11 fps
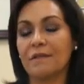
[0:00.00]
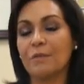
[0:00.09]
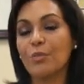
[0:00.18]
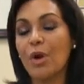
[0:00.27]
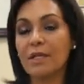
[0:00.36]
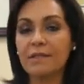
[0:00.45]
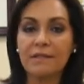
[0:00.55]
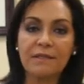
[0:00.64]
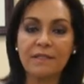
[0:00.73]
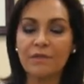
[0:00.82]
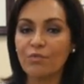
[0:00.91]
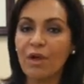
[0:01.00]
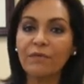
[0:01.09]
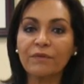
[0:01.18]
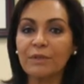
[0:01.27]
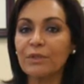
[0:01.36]
The process is
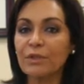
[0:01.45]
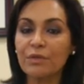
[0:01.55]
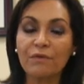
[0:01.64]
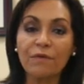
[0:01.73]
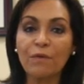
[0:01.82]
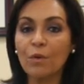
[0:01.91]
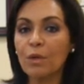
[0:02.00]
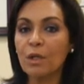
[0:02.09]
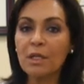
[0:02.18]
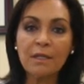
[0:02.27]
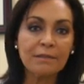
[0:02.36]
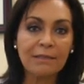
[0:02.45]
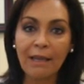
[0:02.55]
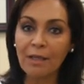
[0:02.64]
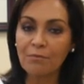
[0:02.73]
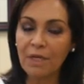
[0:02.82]
roughly between 4 to
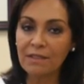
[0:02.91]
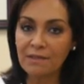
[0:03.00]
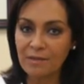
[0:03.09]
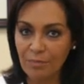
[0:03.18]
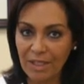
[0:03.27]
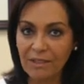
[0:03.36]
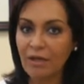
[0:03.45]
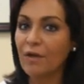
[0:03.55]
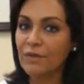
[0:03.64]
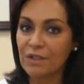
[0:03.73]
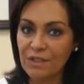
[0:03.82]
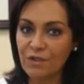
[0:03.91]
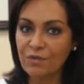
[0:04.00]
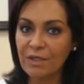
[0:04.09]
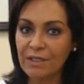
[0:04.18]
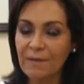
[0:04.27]
8 months, depending on the
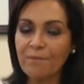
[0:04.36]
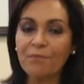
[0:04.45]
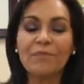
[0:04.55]
district,